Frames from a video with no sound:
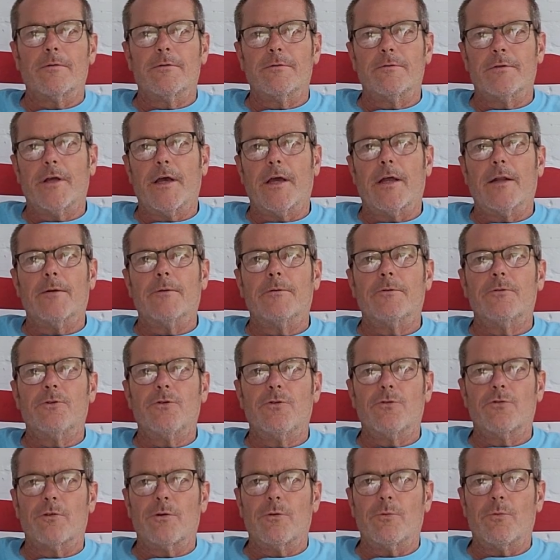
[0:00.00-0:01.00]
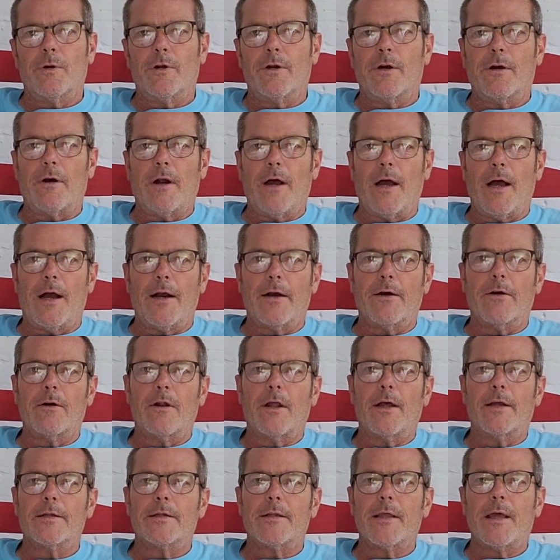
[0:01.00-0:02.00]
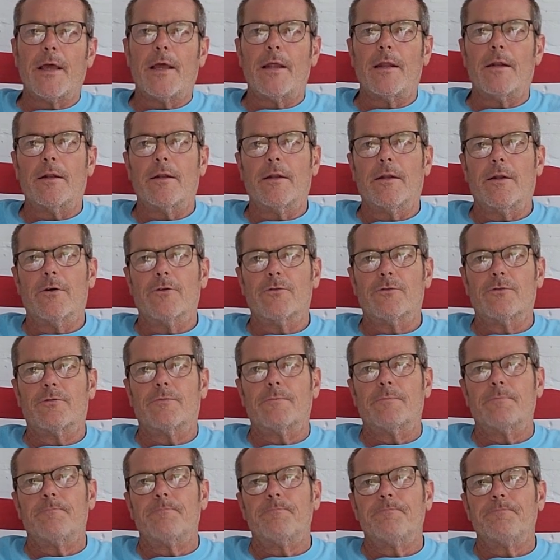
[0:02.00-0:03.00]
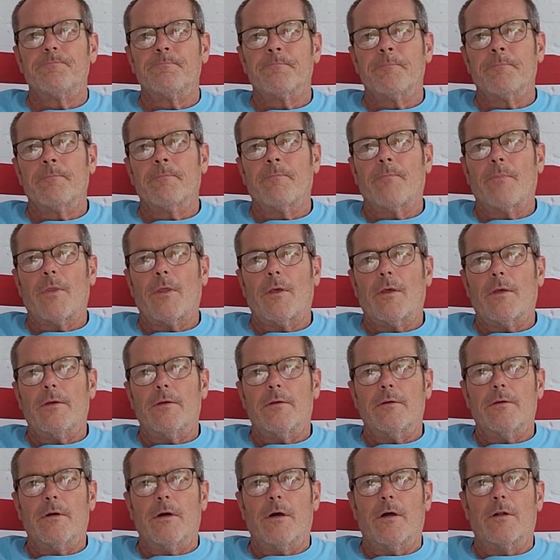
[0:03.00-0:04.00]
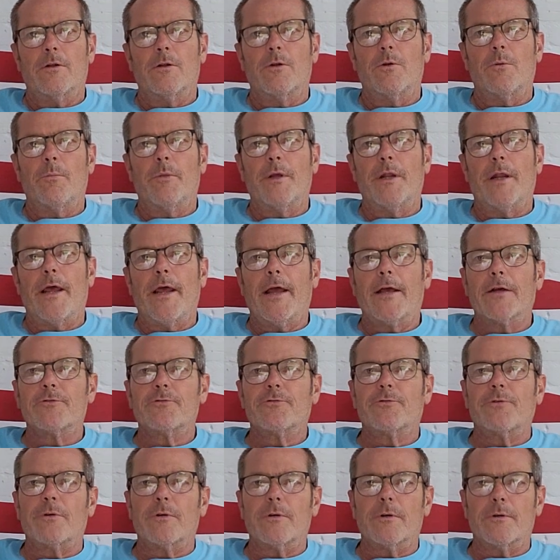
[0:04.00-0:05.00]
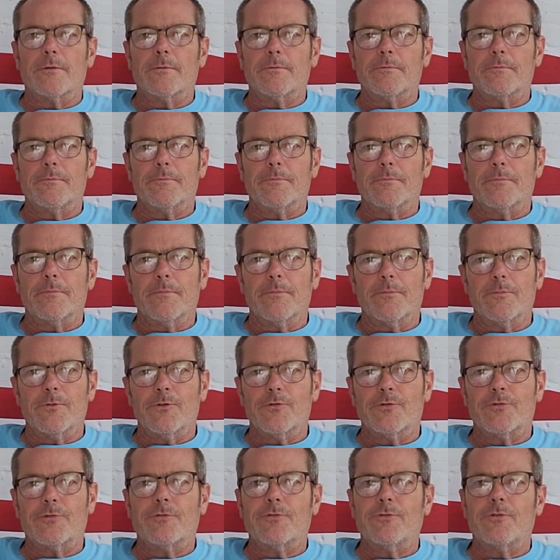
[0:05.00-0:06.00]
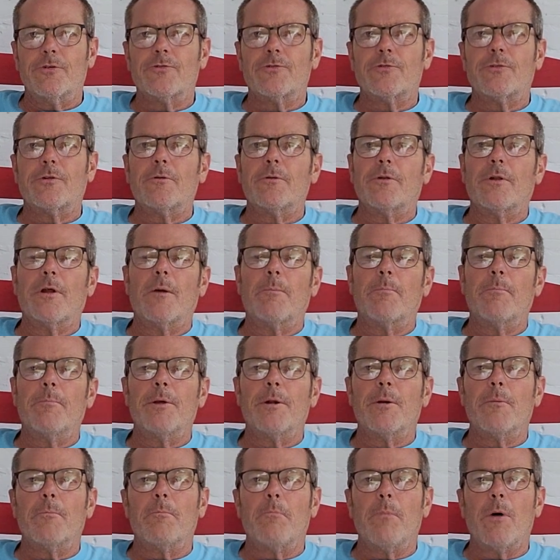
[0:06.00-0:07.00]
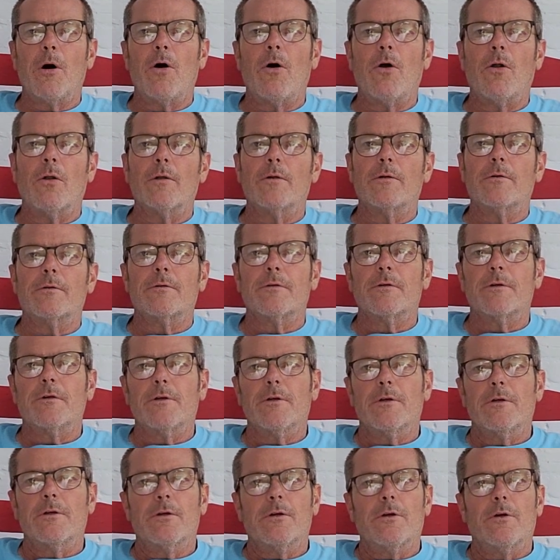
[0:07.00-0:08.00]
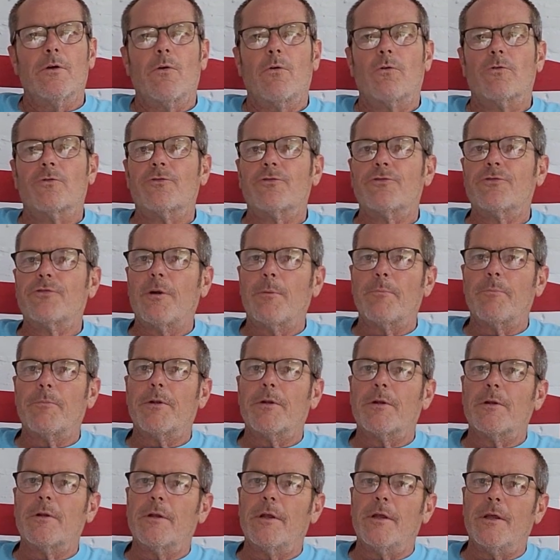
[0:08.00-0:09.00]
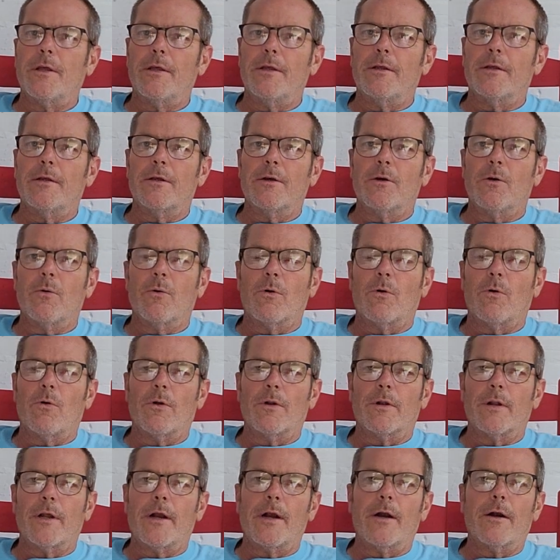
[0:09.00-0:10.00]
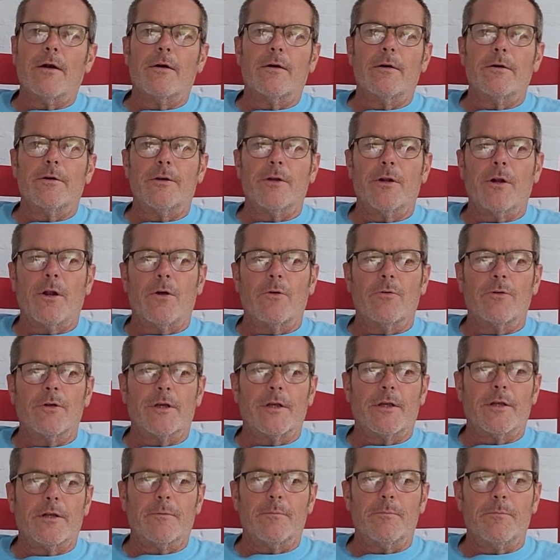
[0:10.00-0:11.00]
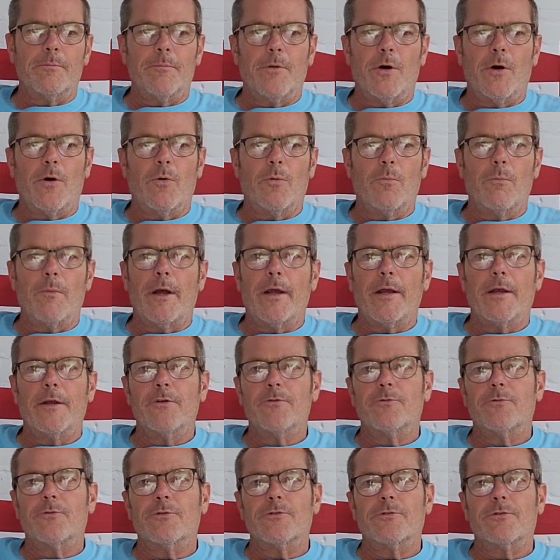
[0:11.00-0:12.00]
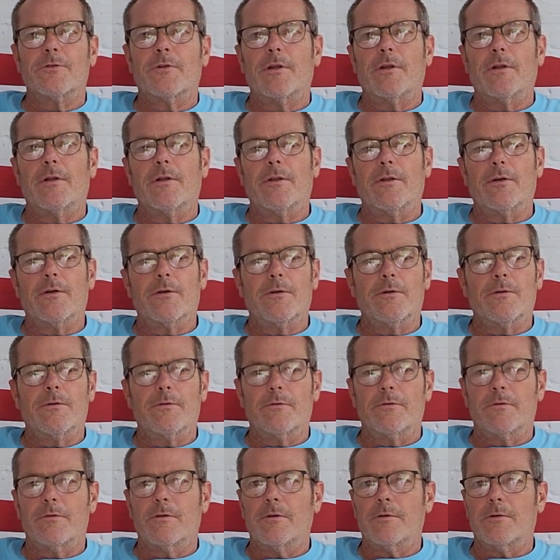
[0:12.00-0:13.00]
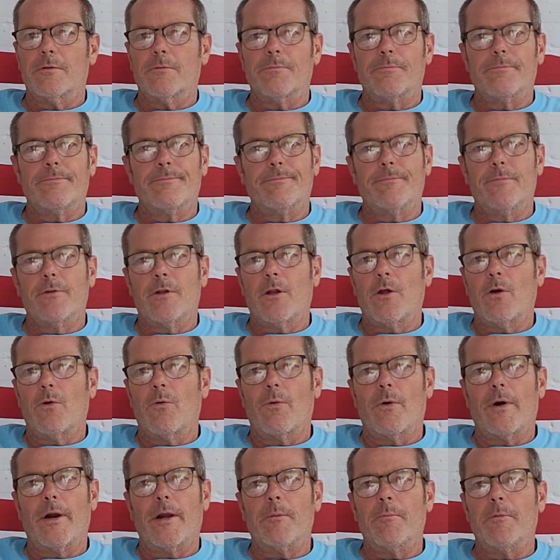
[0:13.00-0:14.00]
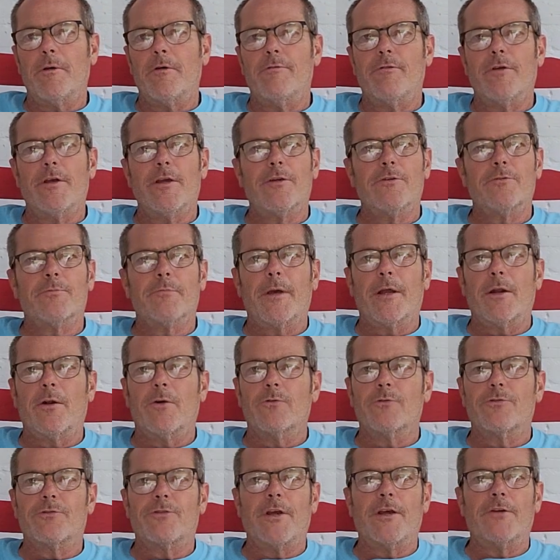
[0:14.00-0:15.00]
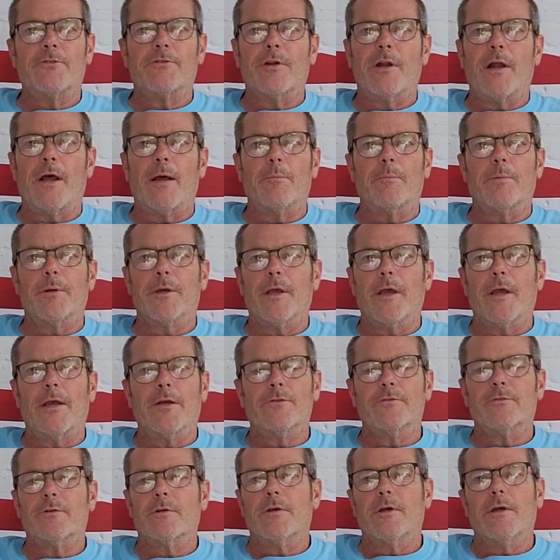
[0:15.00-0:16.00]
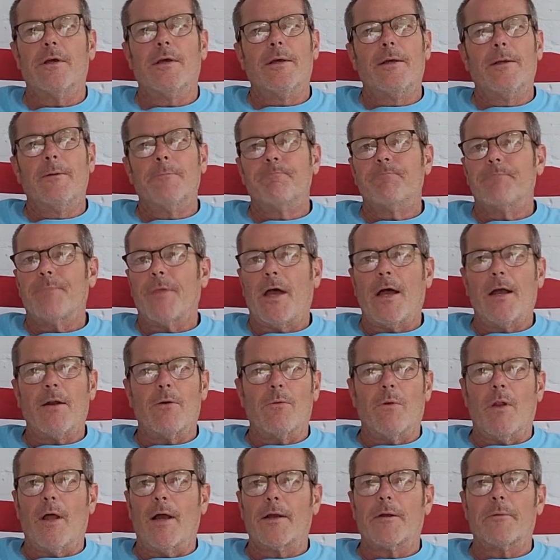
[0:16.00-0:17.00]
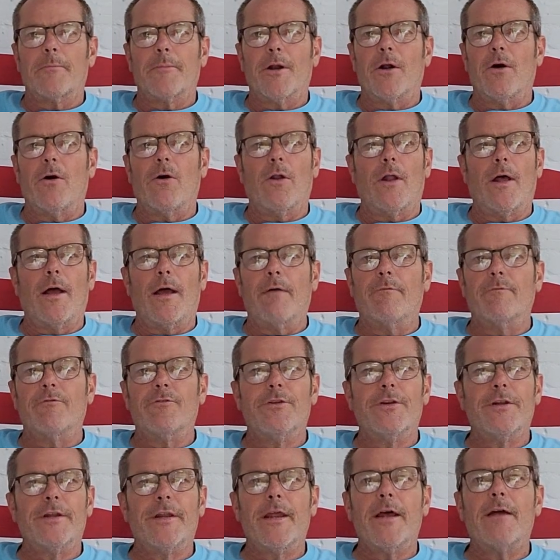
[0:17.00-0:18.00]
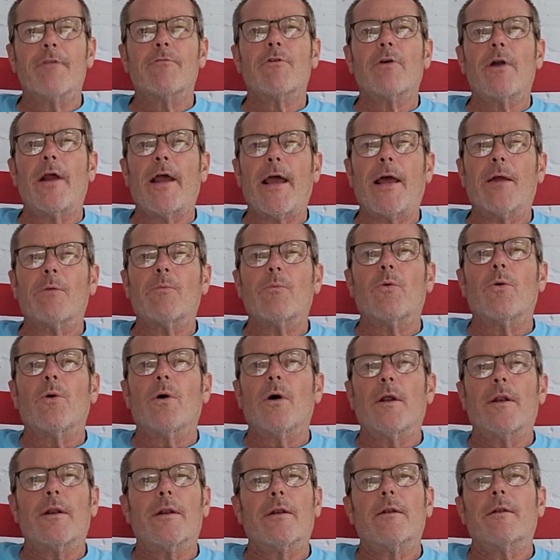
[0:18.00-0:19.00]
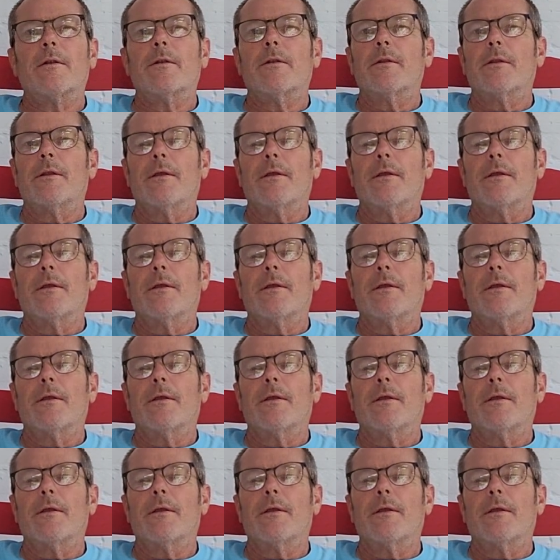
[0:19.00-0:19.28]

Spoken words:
that usually when they're higher like that, there's a little bit extra, just a bit of malt or something going on there, you know, that can hold my interest. The lower ABVs, man, those session IPAs, I don't like them at all. I've never had one